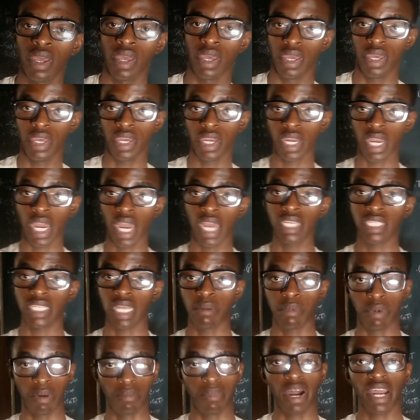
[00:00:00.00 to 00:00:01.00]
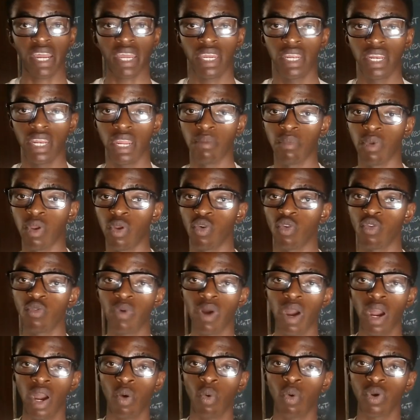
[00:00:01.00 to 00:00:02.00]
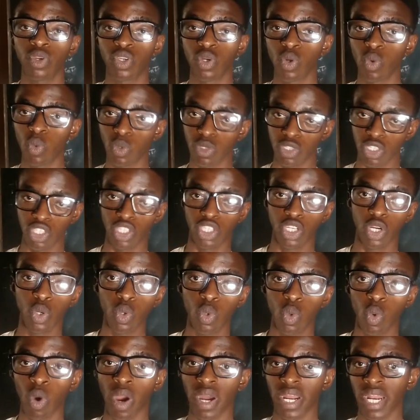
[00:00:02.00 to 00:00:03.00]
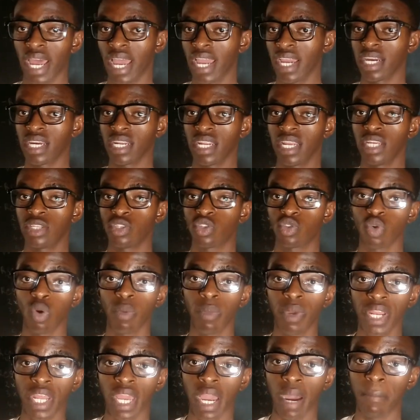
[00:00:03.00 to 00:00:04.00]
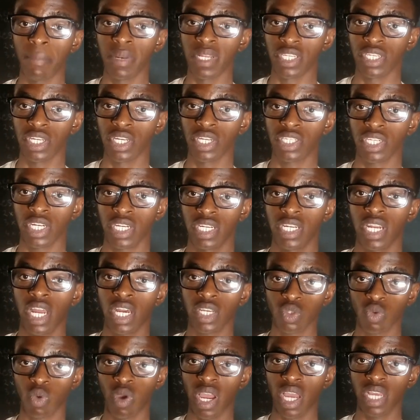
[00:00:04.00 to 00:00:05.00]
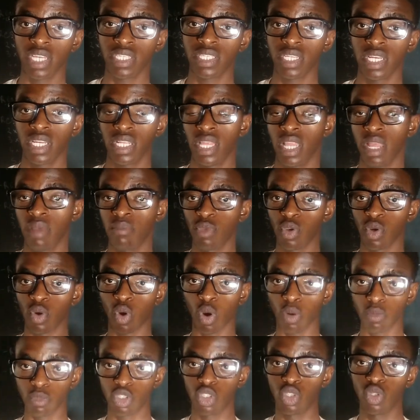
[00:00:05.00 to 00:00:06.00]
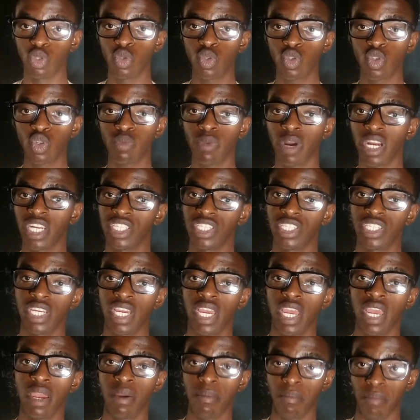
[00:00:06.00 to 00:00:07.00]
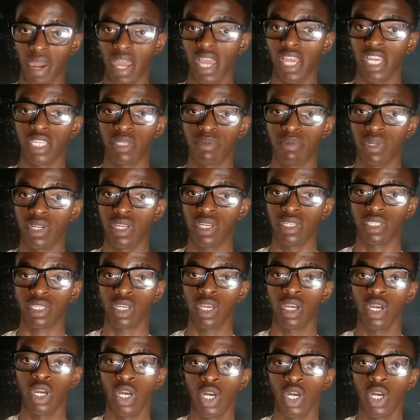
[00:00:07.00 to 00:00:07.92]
Hey guys, I'm a back-end developer working with Django, and I create so many applications. That's why I said let me come to YouTube and share my experience.